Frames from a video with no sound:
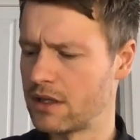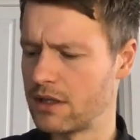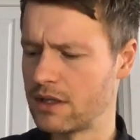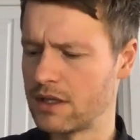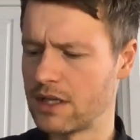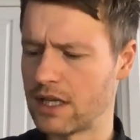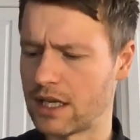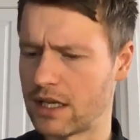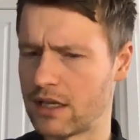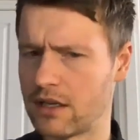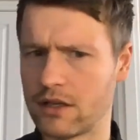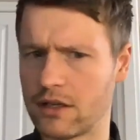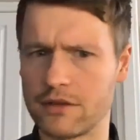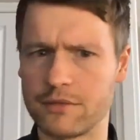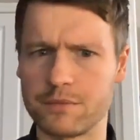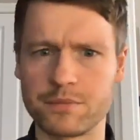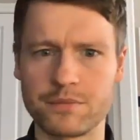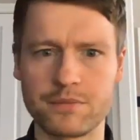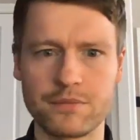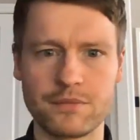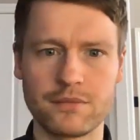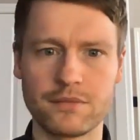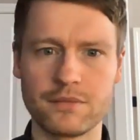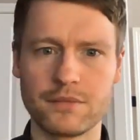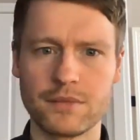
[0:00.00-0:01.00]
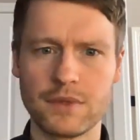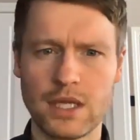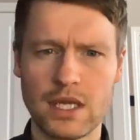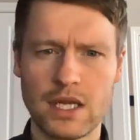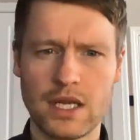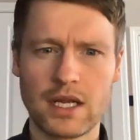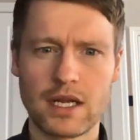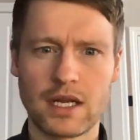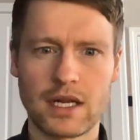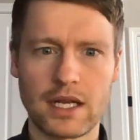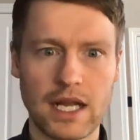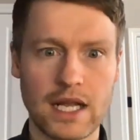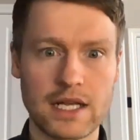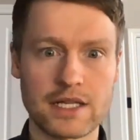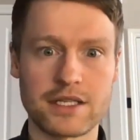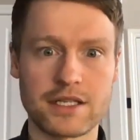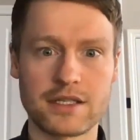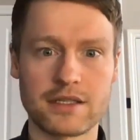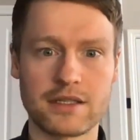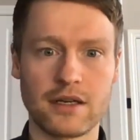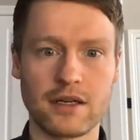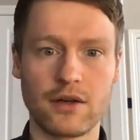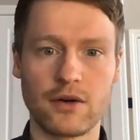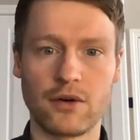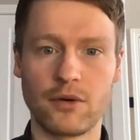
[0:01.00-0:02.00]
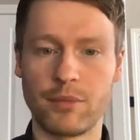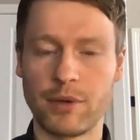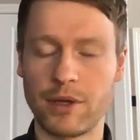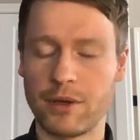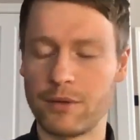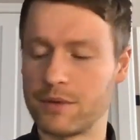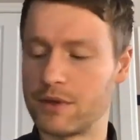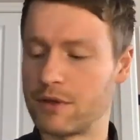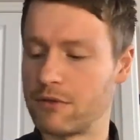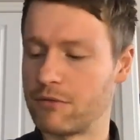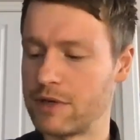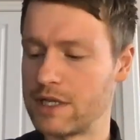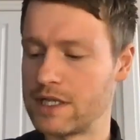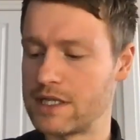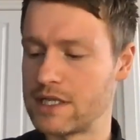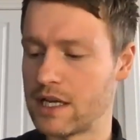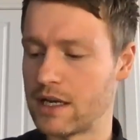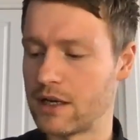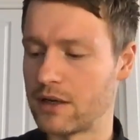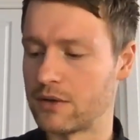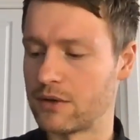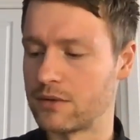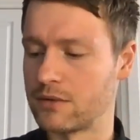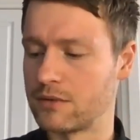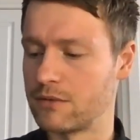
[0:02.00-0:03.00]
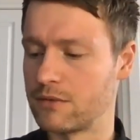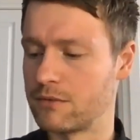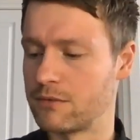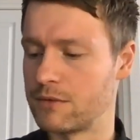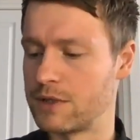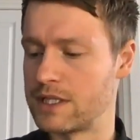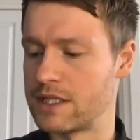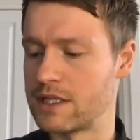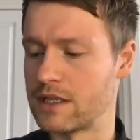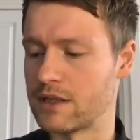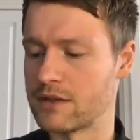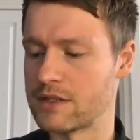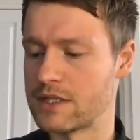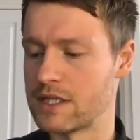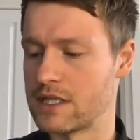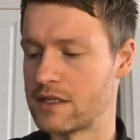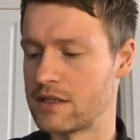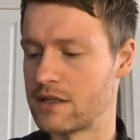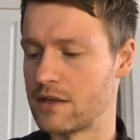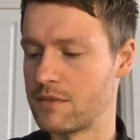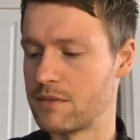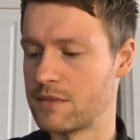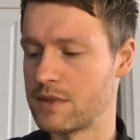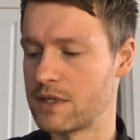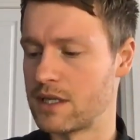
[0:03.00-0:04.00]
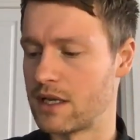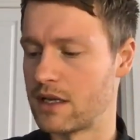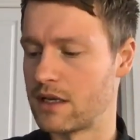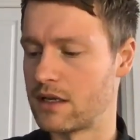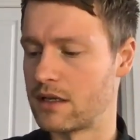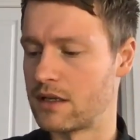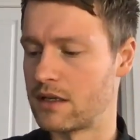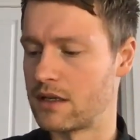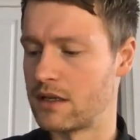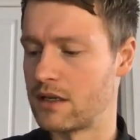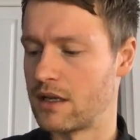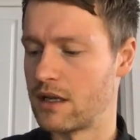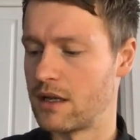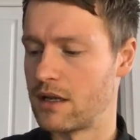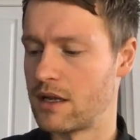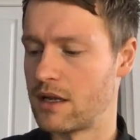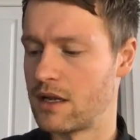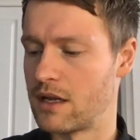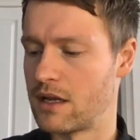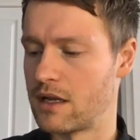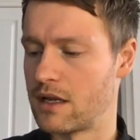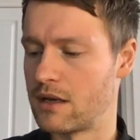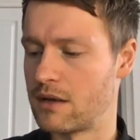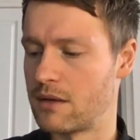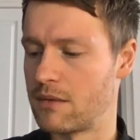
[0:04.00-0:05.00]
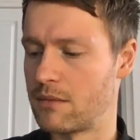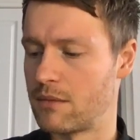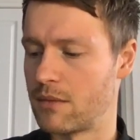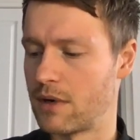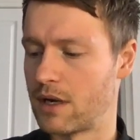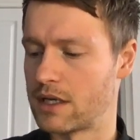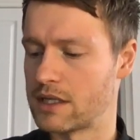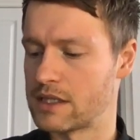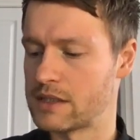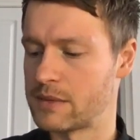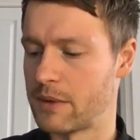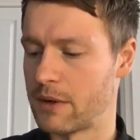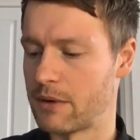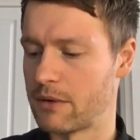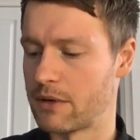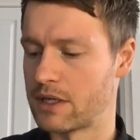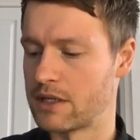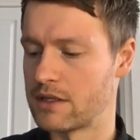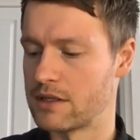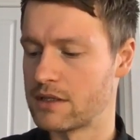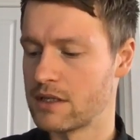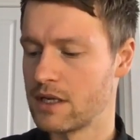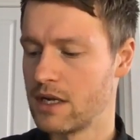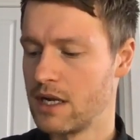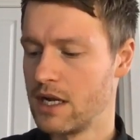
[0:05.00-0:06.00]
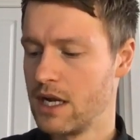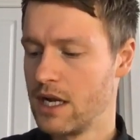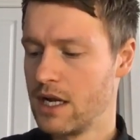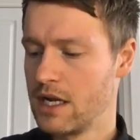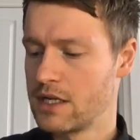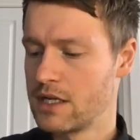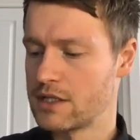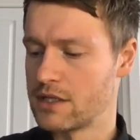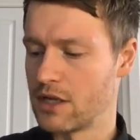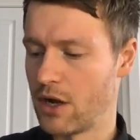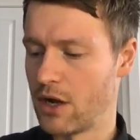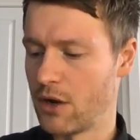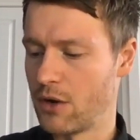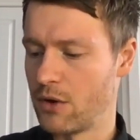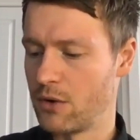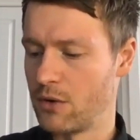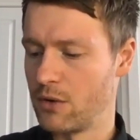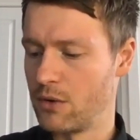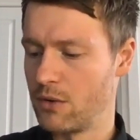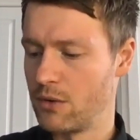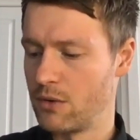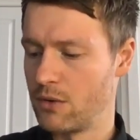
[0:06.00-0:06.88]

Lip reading: that kind of clashes a little bit with the retail systems in my experience. So